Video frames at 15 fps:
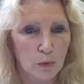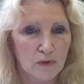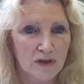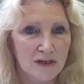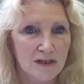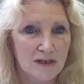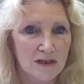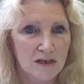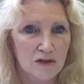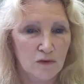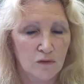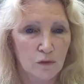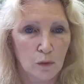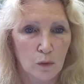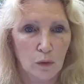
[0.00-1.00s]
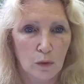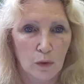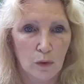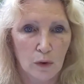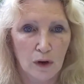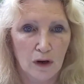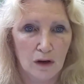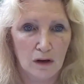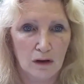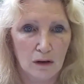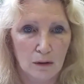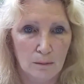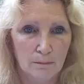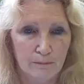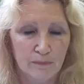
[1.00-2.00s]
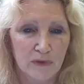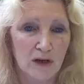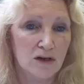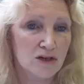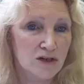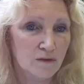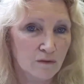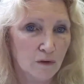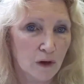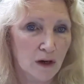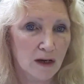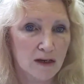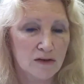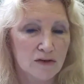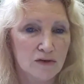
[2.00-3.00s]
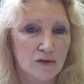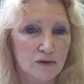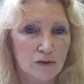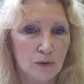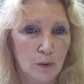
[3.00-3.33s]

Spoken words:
this is for a device,